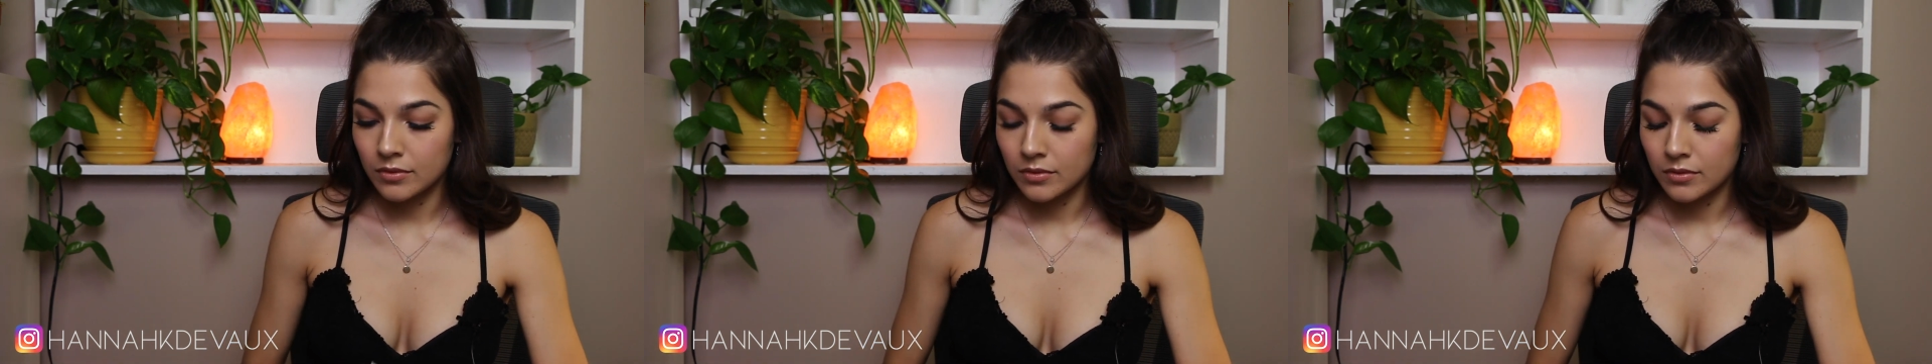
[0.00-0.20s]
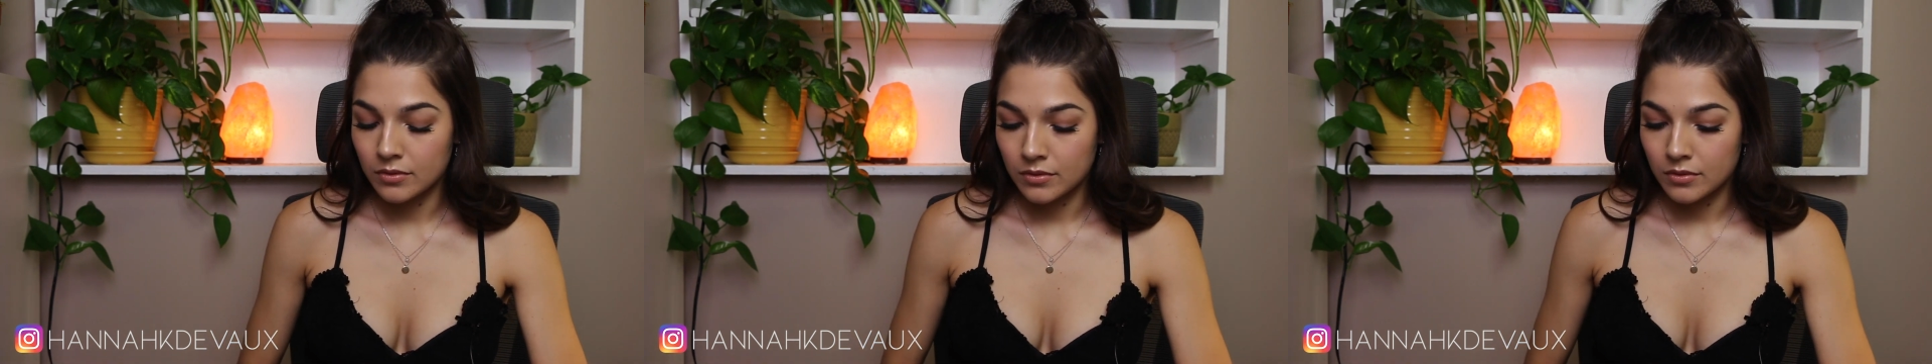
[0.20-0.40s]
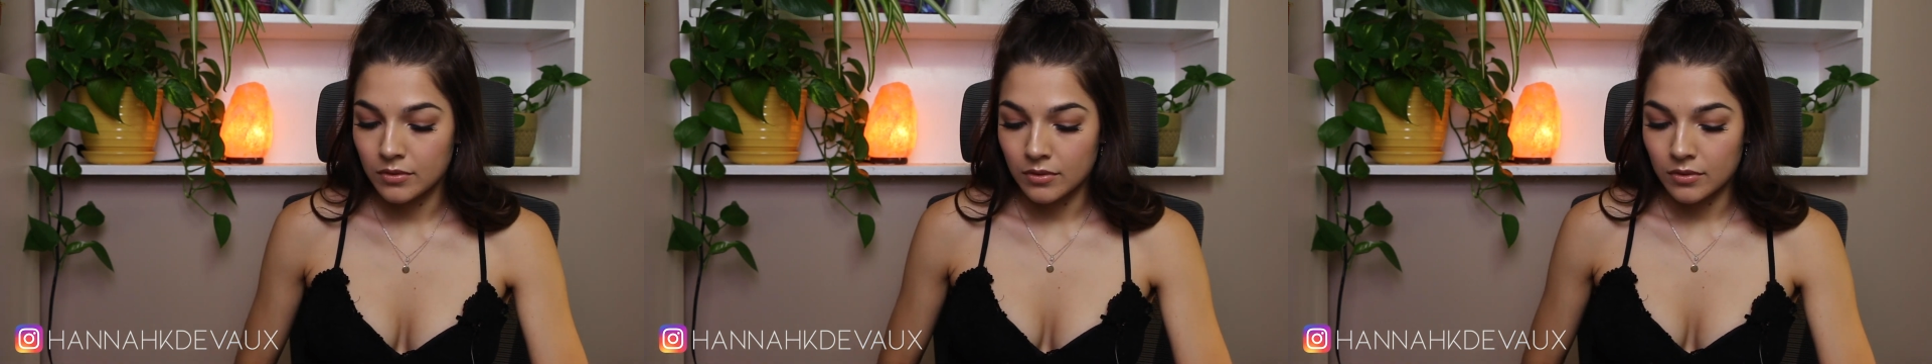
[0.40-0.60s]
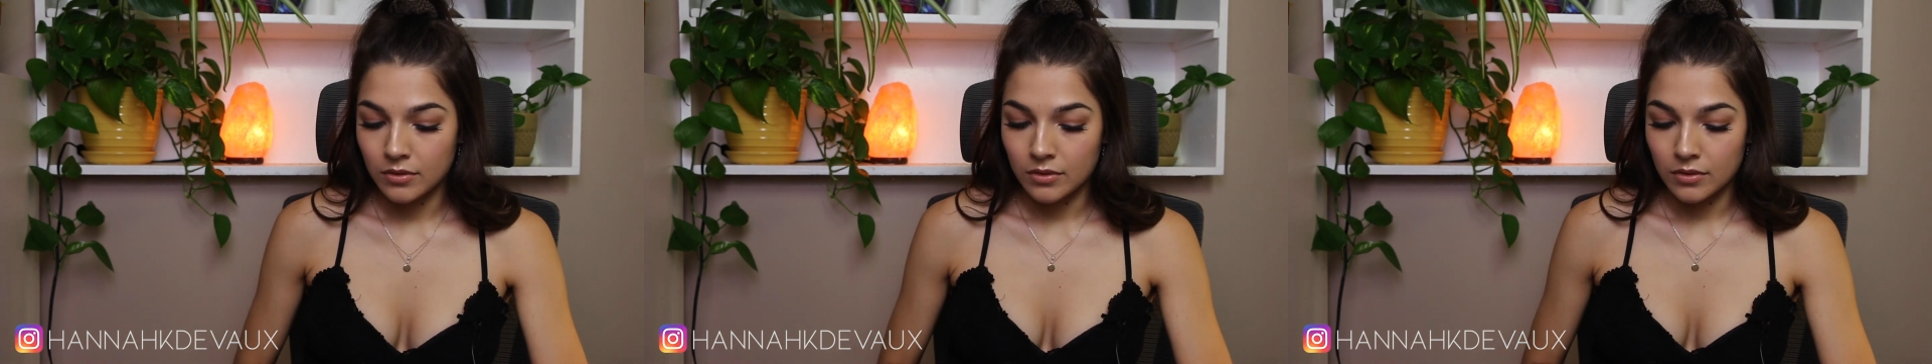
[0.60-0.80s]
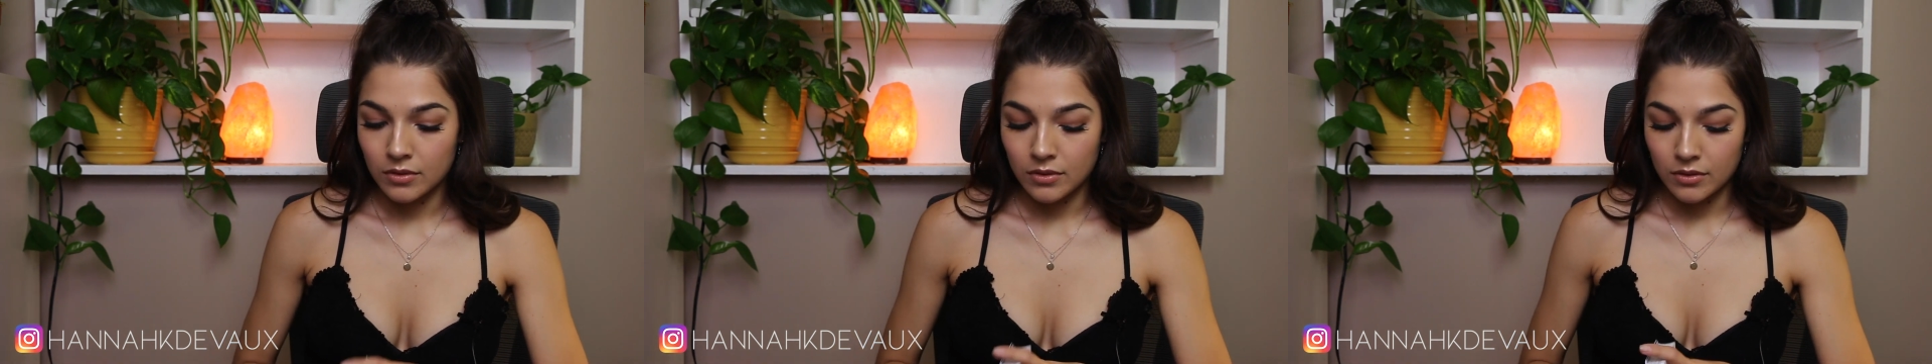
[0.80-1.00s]

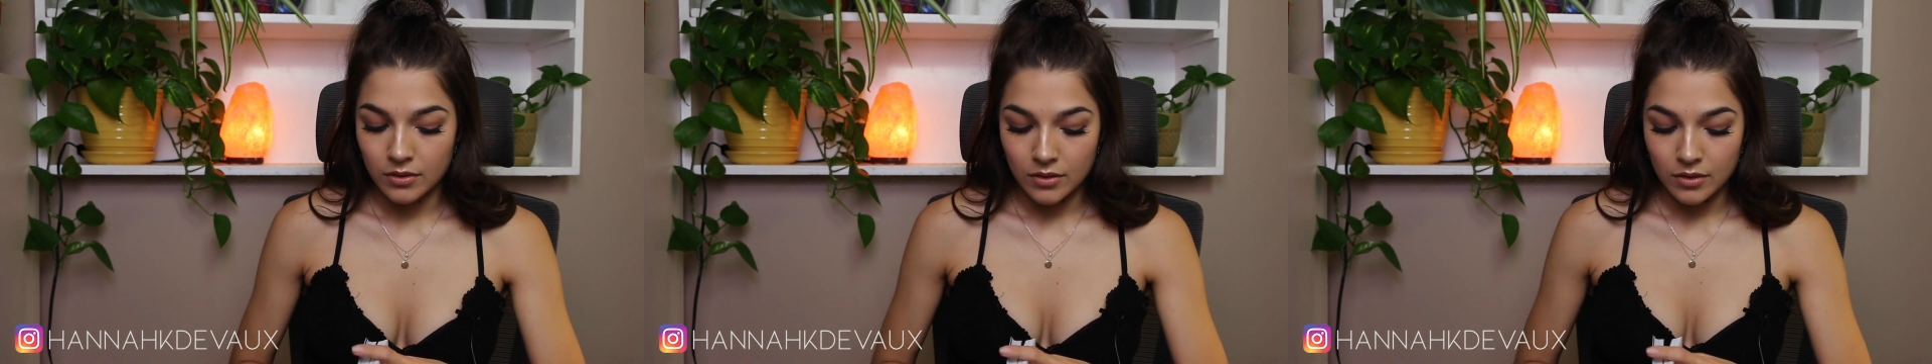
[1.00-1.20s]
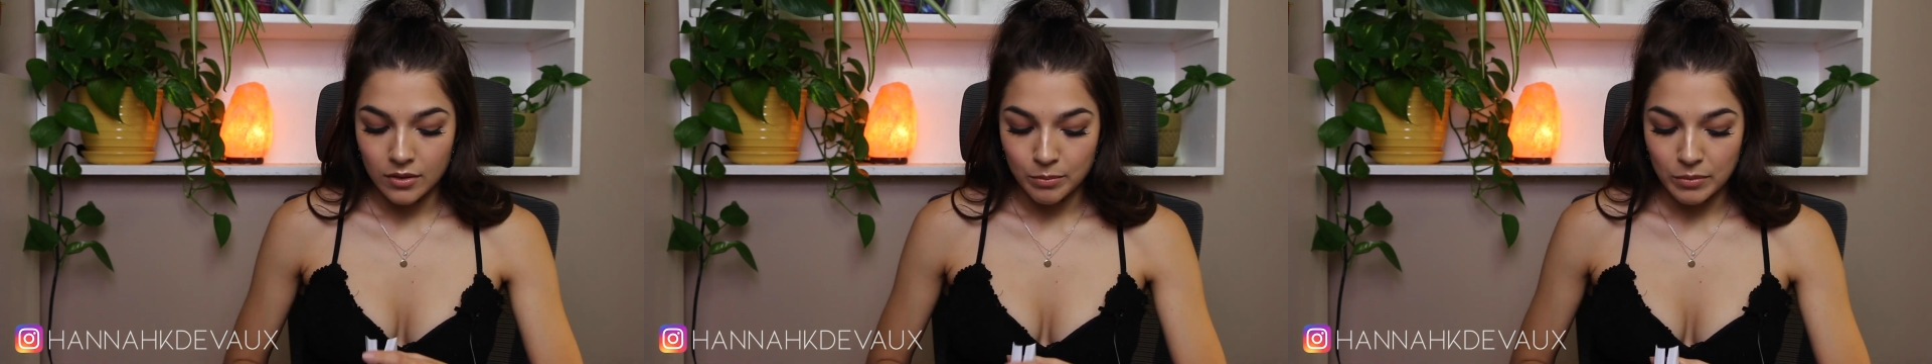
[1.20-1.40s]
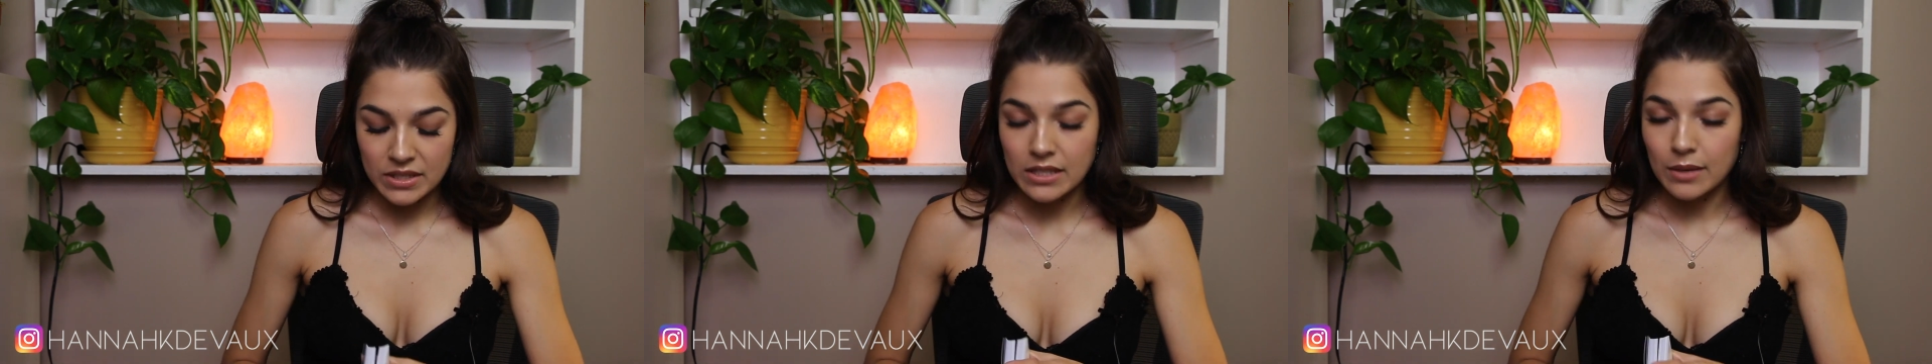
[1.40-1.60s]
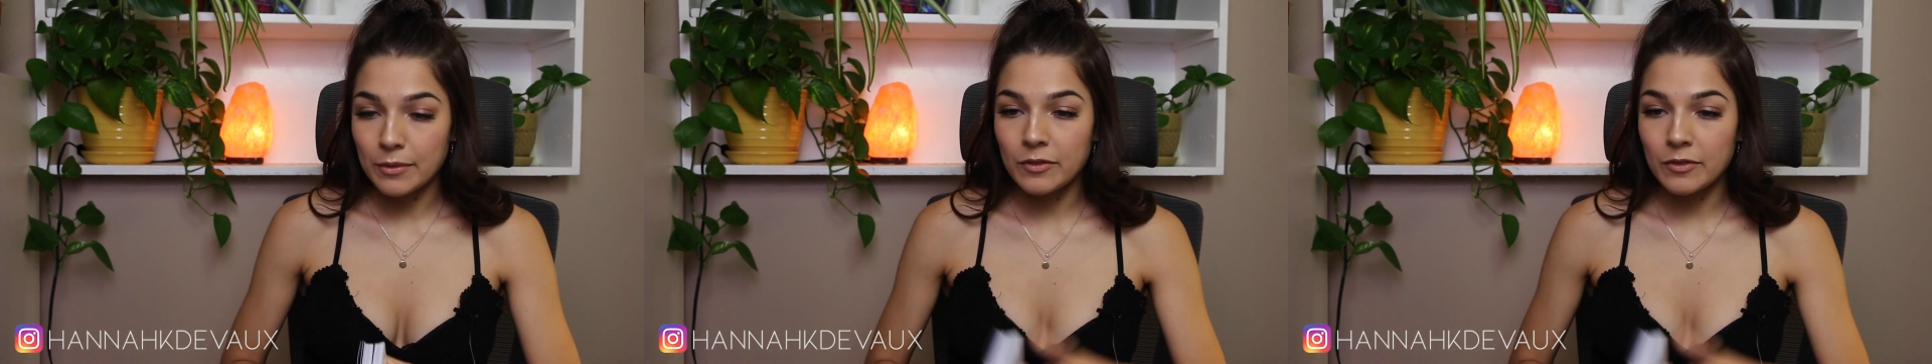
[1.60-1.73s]
But some